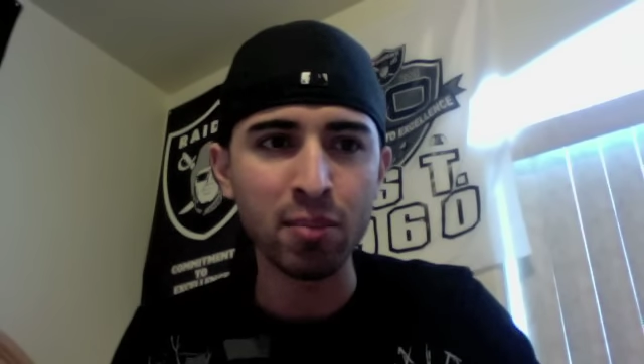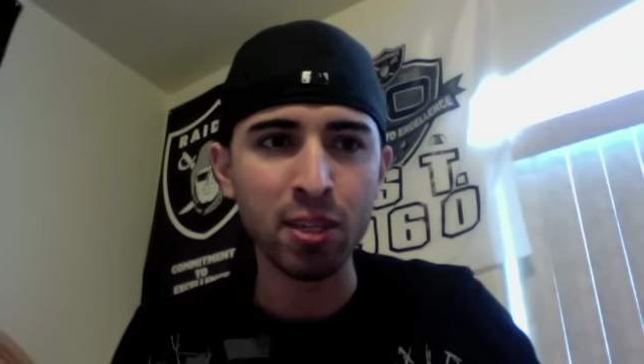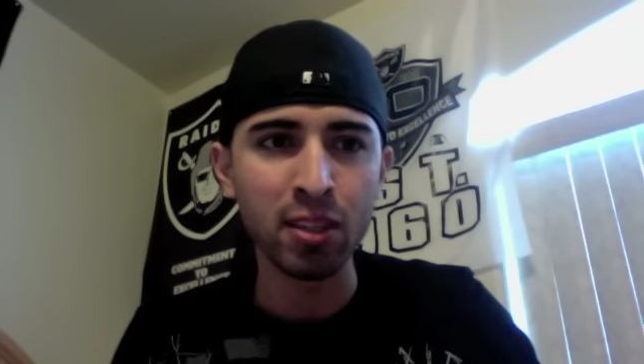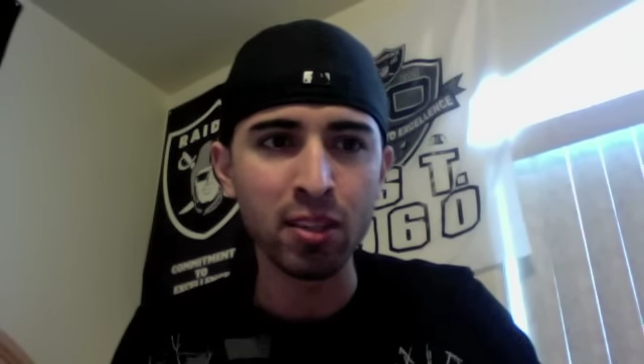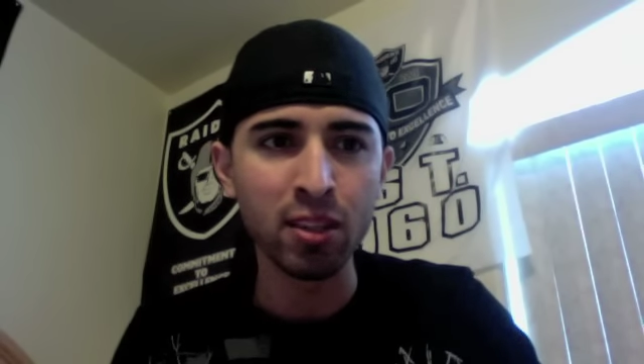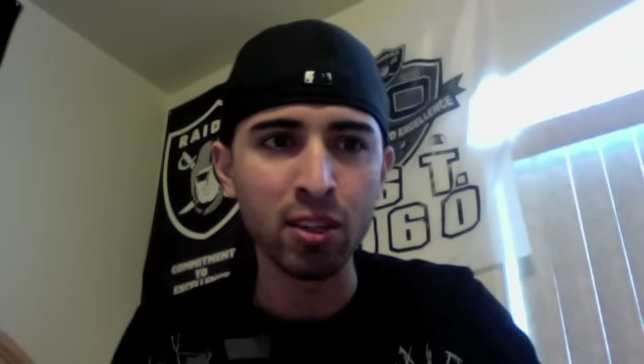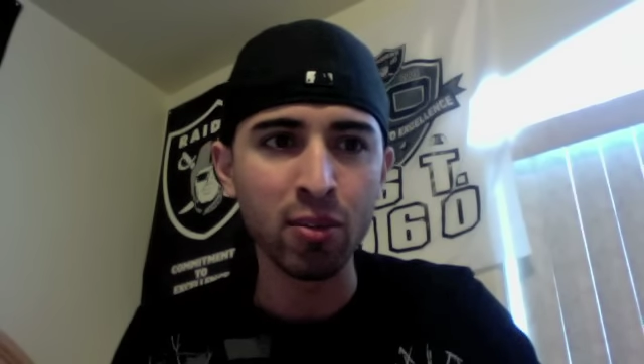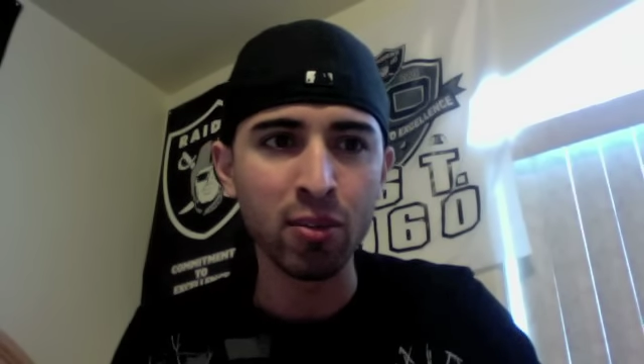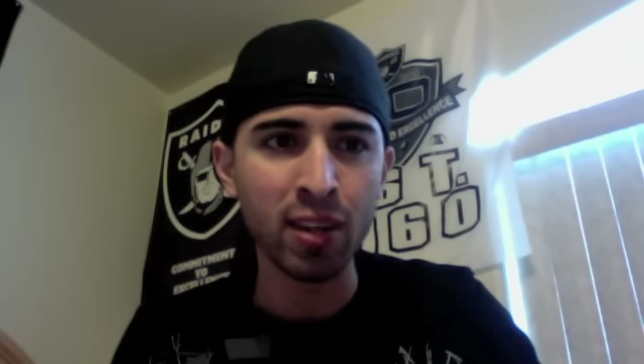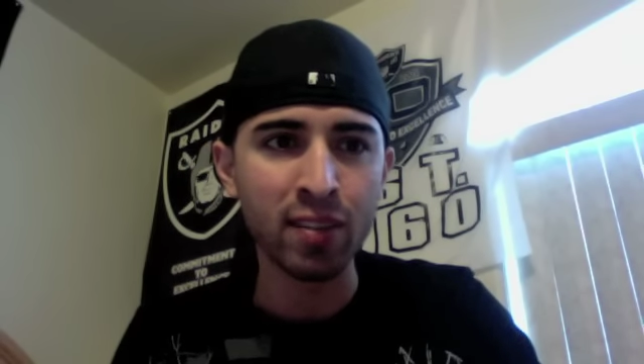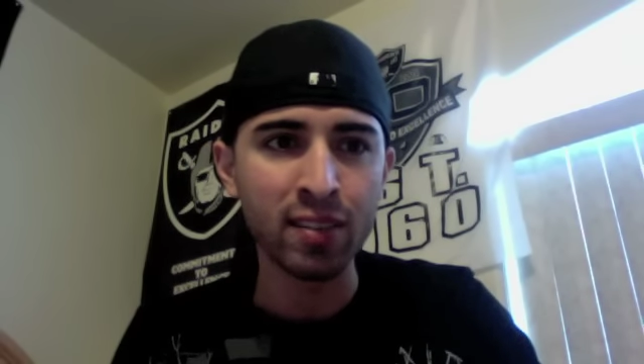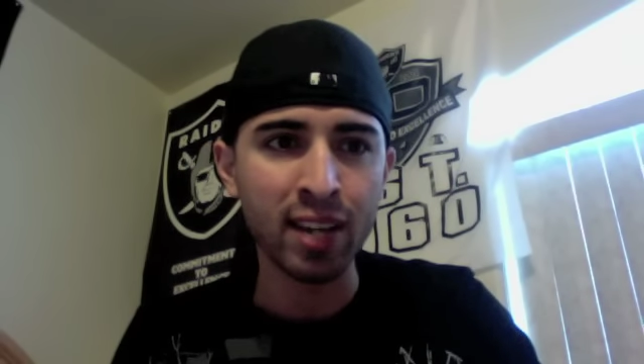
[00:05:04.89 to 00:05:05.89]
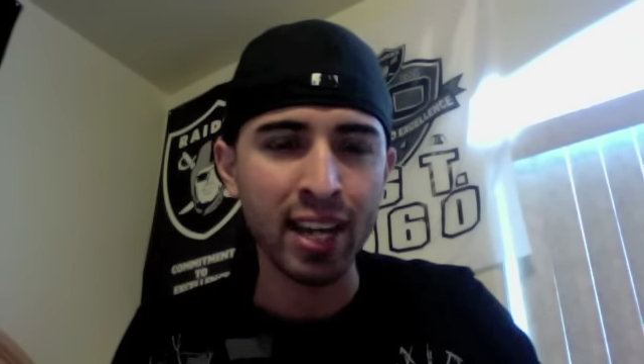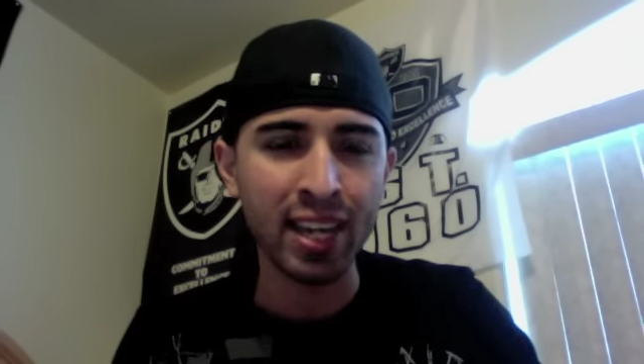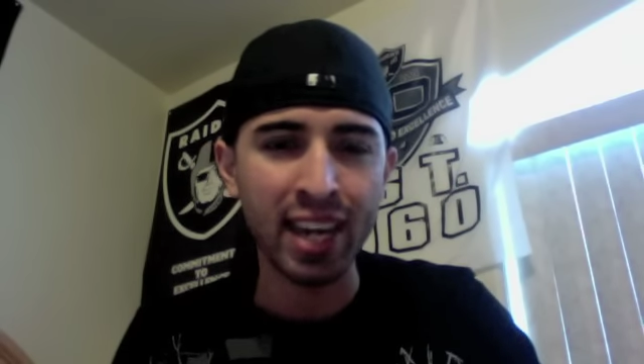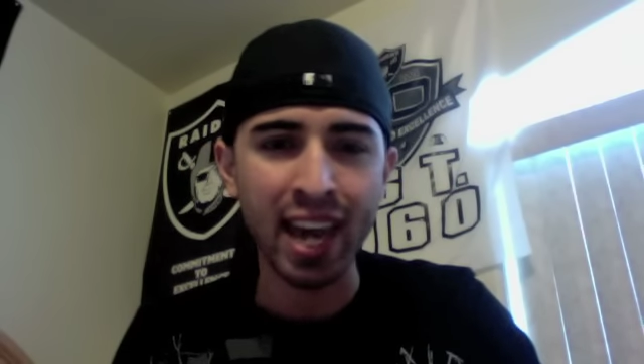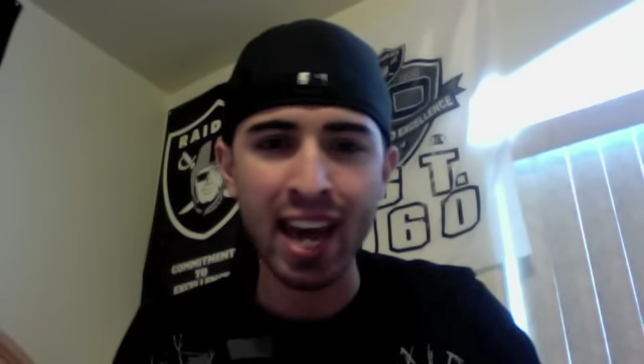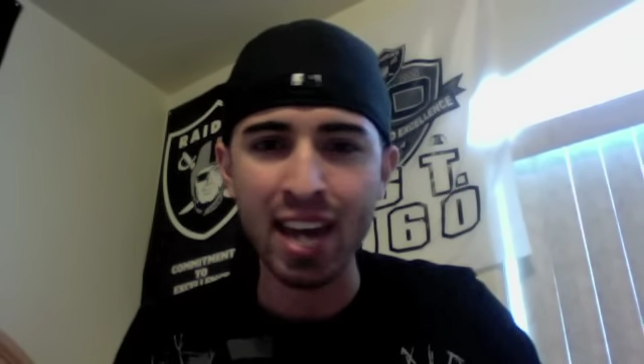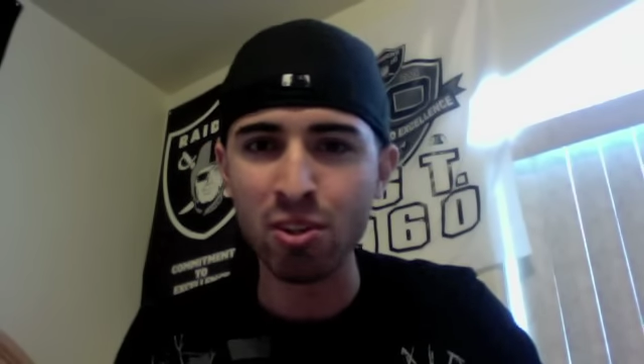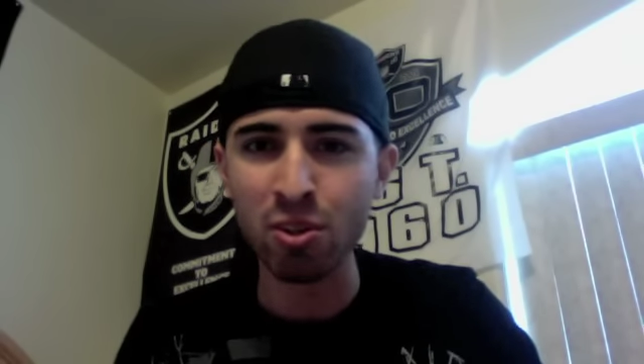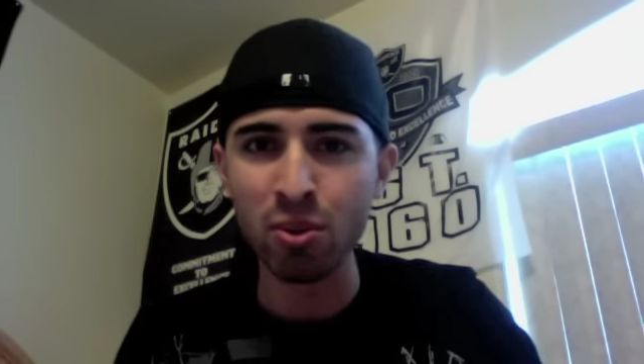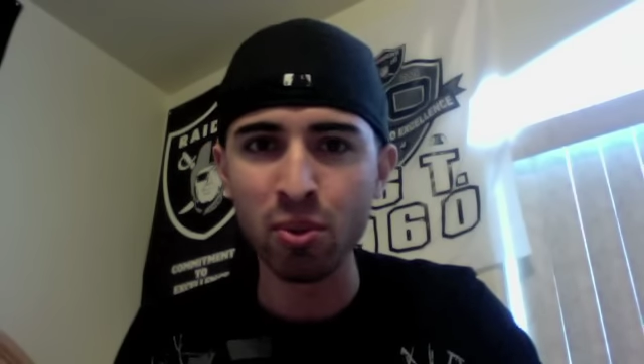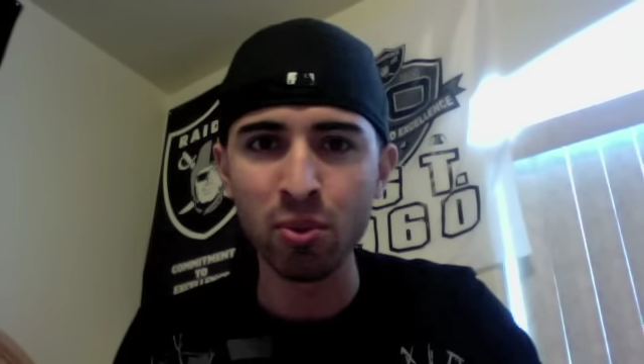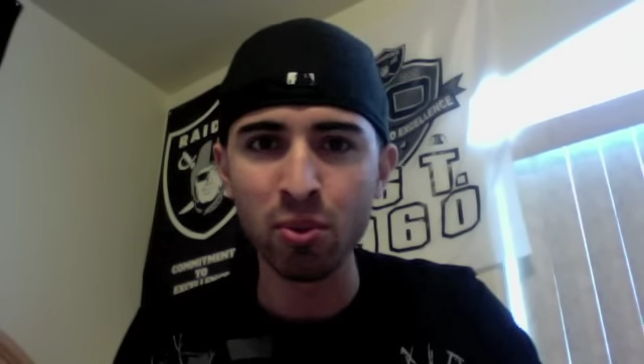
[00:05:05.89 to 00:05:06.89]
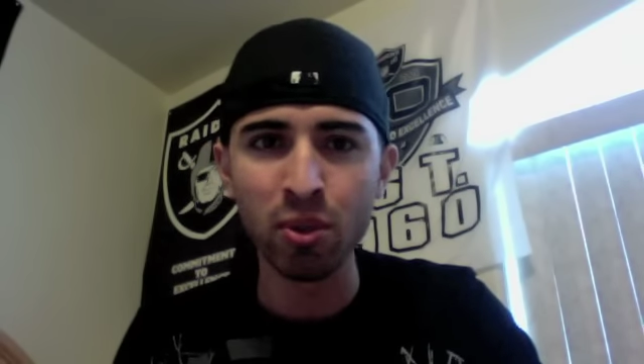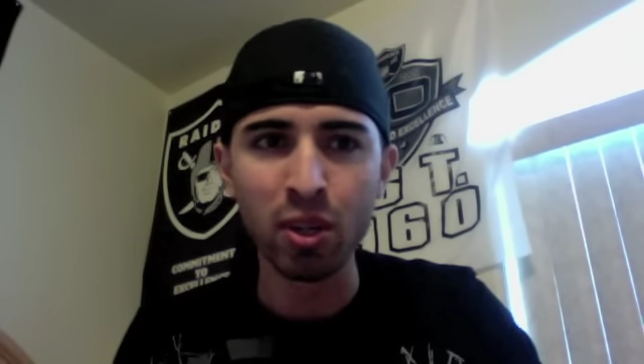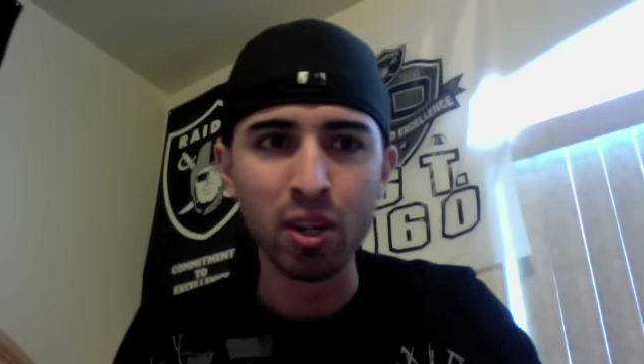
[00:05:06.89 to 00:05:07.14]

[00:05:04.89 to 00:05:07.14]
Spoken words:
you know, things that I can't do,